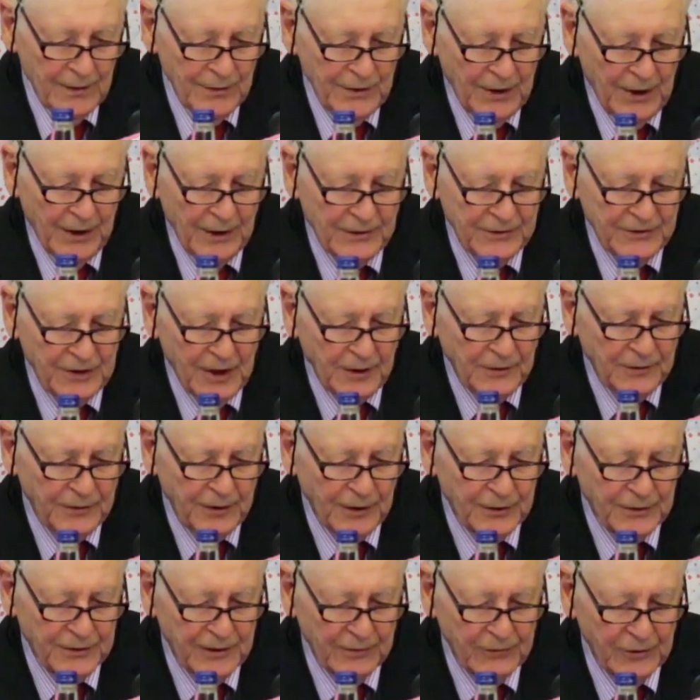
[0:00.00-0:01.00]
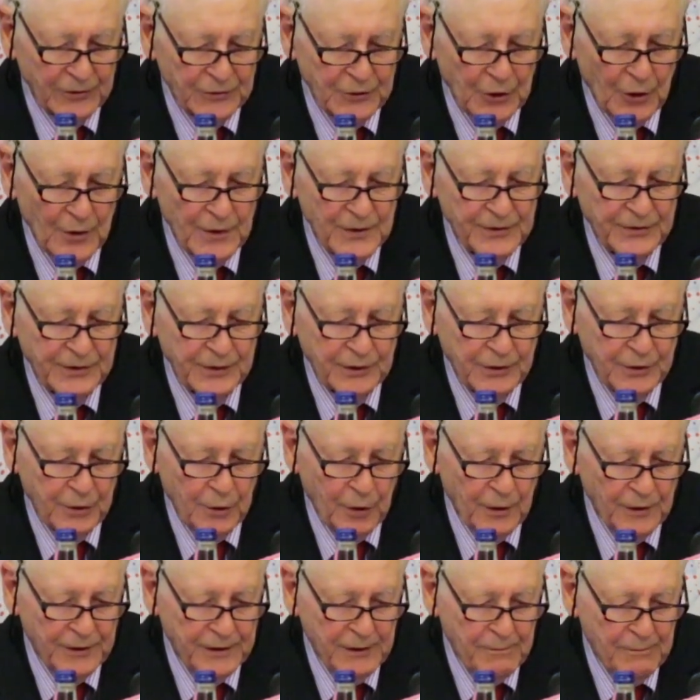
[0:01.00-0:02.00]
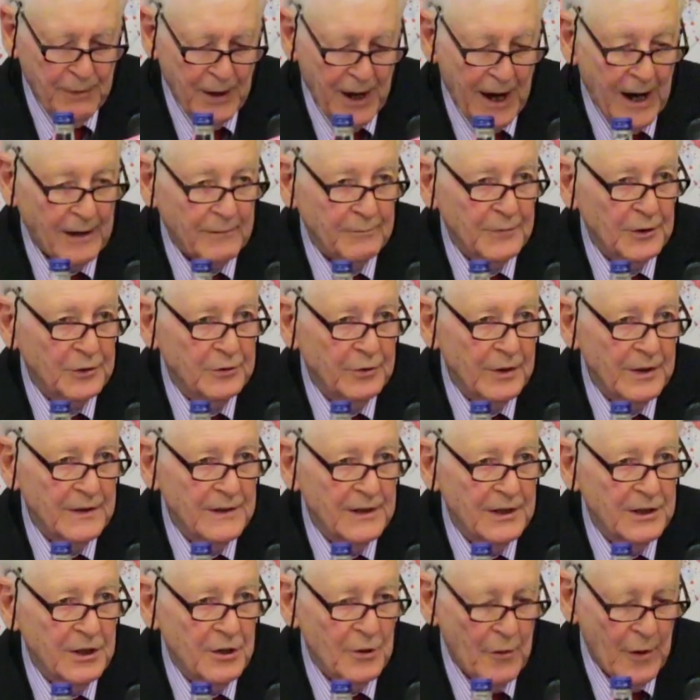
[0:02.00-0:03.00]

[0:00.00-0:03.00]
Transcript: The existence of a joint security pact between the